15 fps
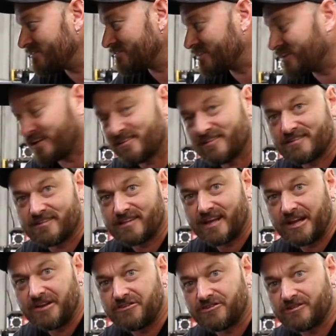connect it to the
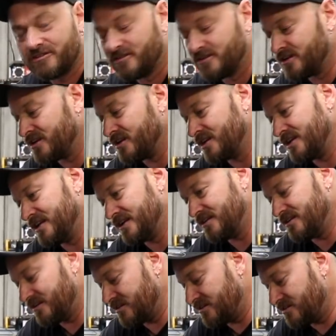engine,
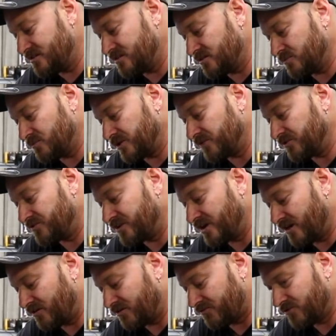we're good to
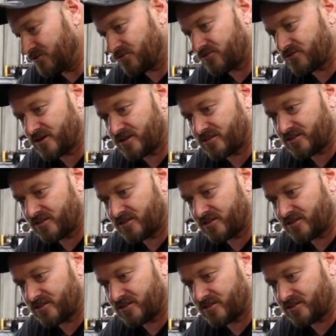go on the fuel side of